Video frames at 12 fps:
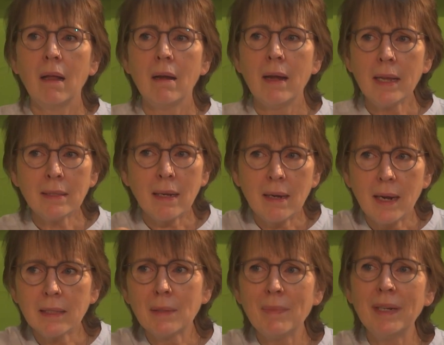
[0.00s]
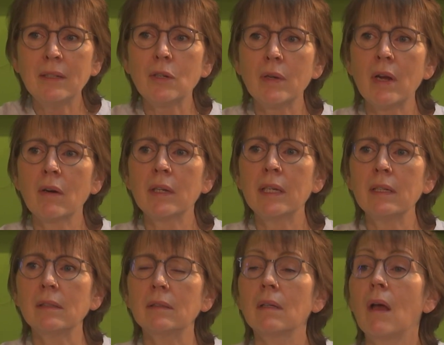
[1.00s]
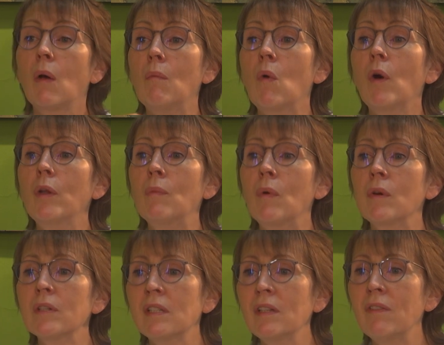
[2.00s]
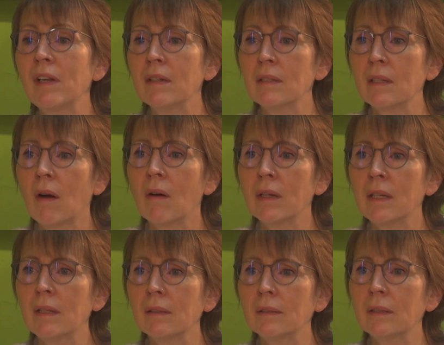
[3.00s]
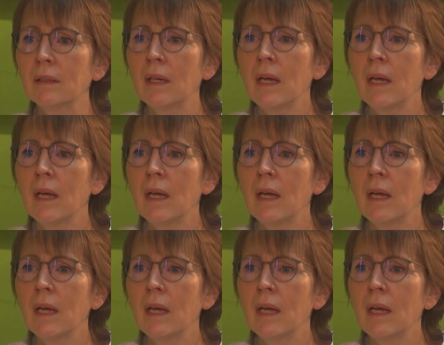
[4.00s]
less and less military are killed, more and more civilians are killed.